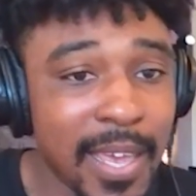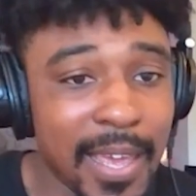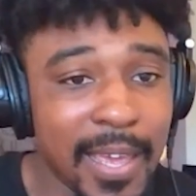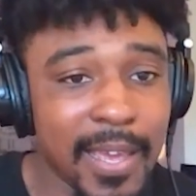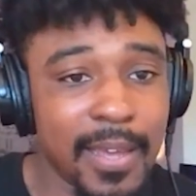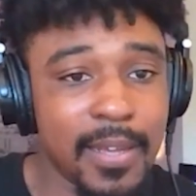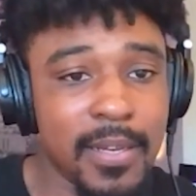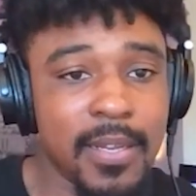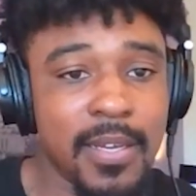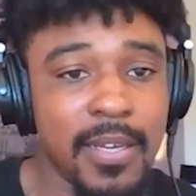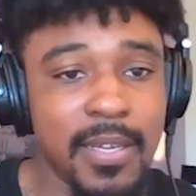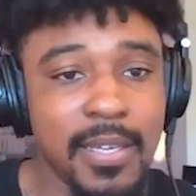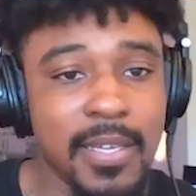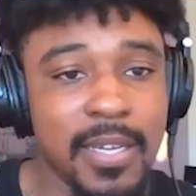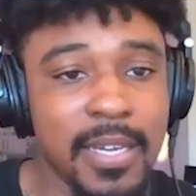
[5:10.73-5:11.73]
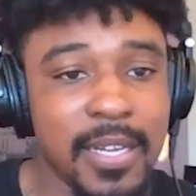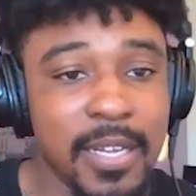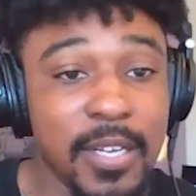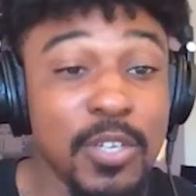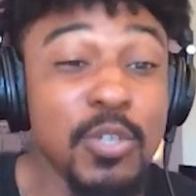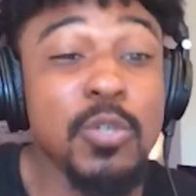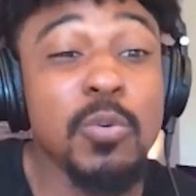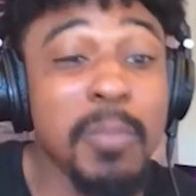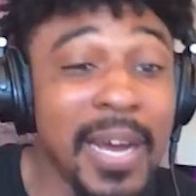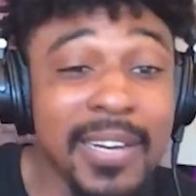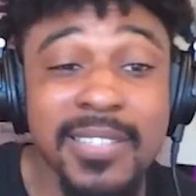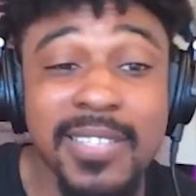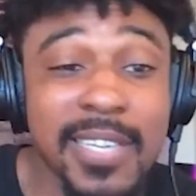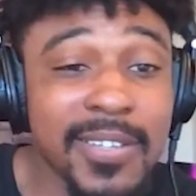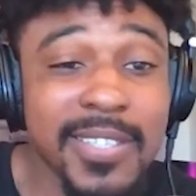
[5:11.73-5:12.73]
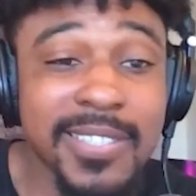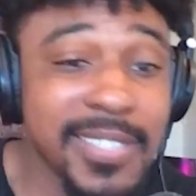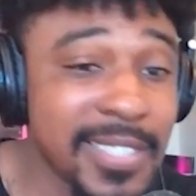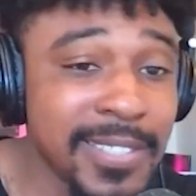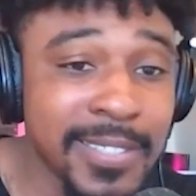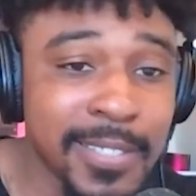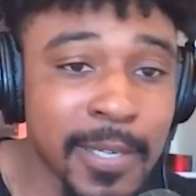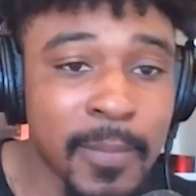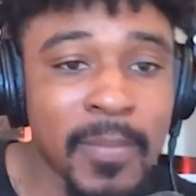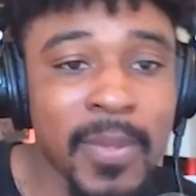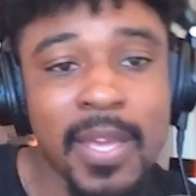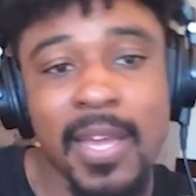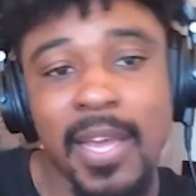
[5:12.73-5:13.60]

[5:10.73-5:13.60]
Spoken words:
and a new monetary system,